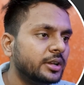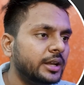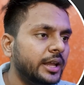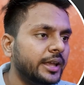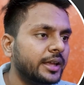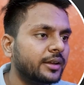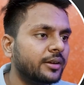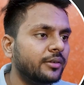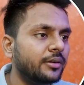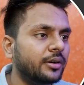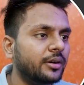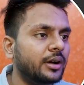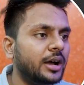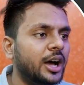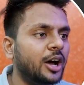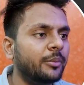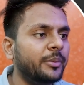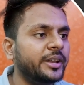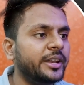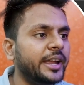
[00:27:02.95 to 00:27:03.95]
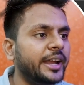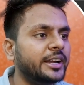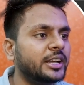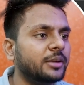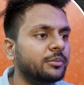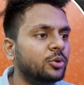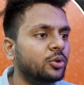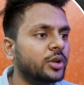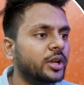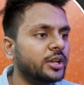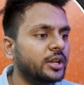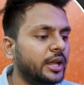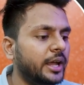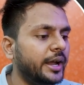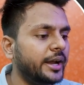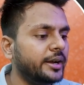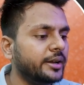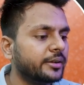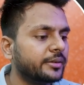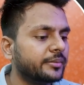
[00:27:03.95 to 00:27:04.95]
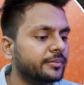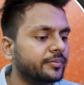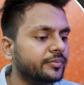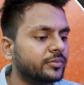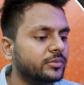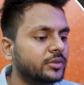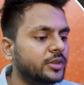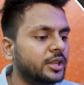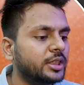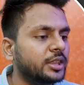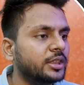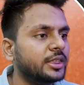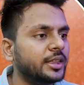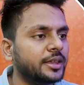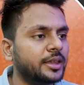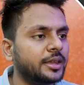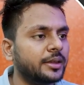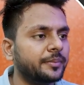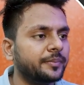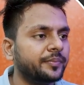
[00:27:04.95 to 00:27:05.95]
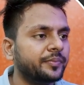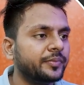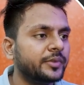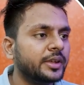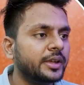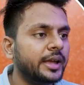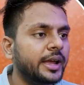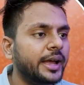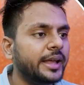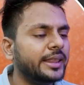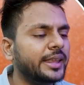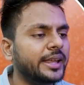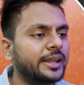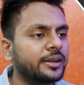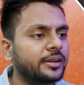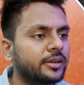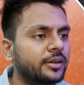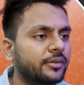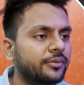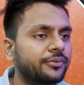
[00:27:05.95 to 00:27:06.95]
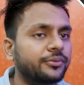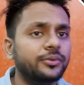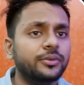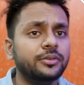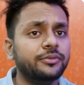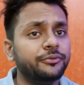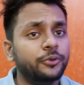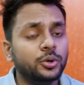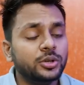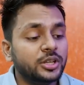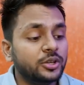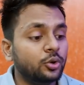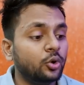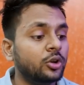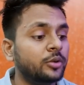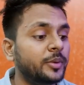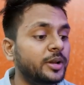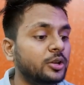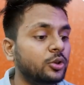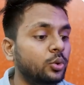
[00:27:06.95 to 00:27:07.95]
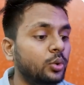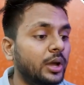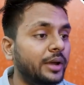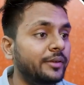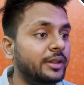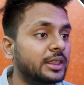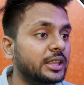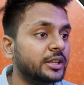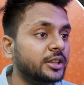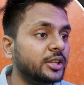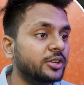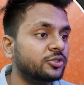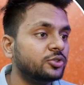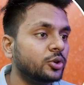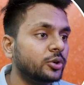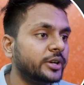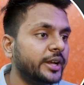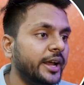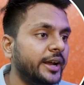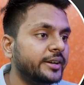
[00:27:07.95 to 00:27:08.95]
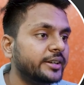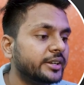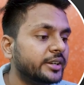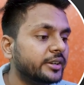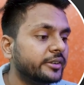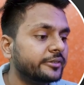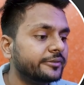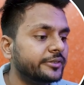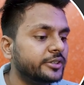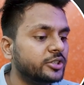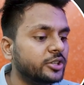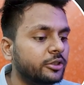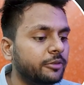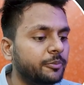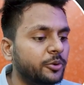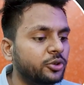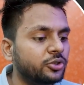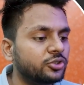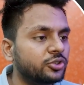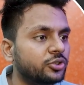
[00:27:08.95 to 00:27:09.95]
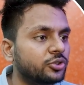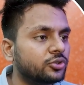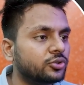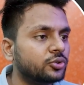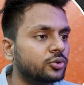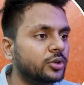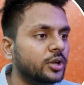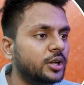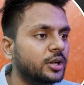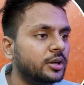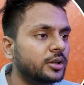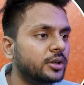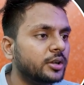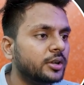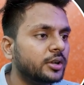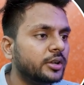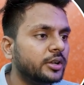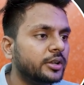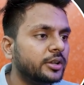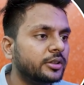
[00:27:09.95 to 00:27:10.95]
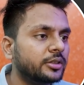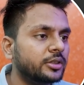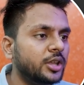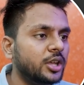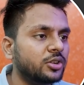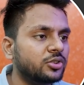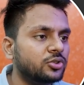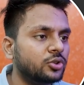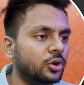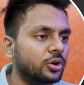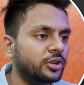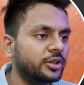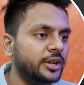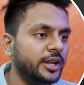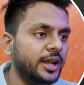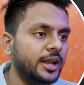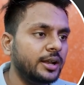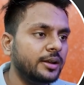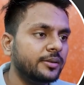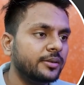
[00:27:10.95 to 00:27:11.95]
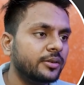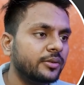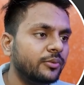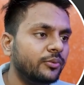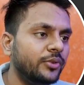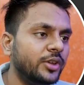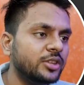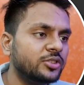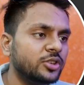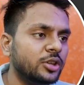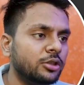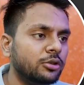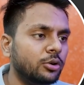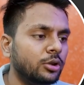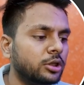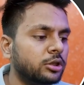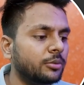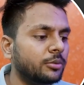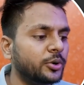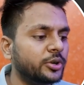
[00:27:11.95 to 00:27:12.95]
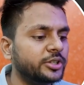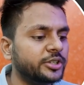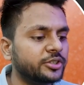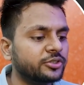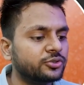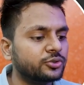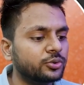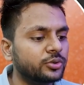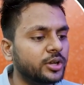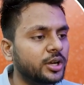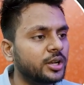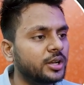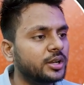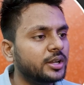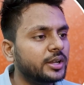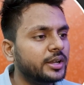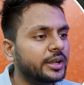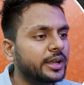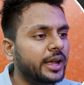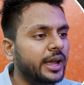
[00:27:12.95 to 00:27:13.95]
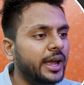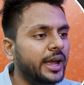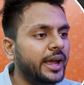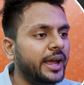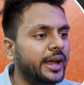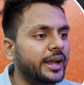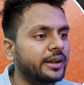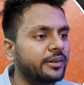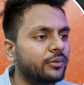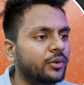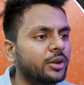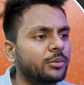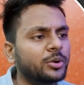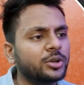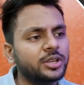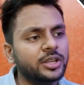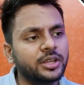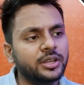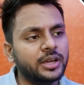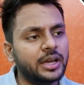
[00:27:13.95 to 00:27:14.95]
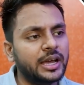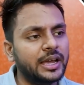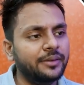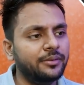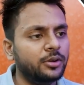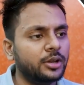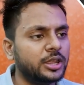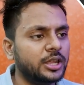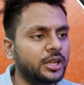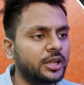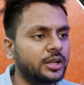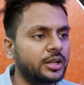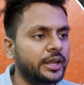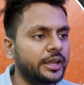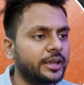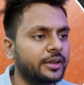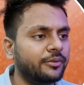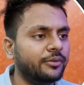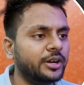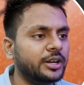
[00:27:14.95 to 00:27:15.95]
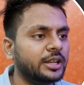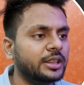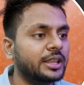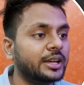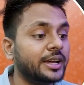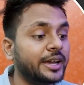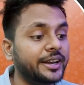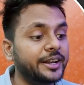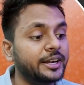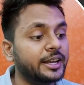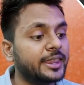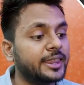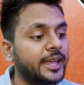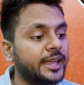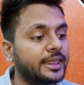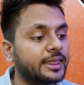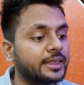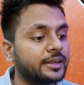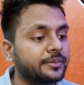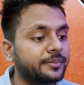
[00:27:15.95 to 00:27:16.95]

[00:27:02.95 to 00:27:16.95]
like how many items you can add. This is the k, and then for the normal queue, I will say this dot head, which is pointing to null. This dot tail, which is also pointing to null. And one more thing, I will say like what is the current size,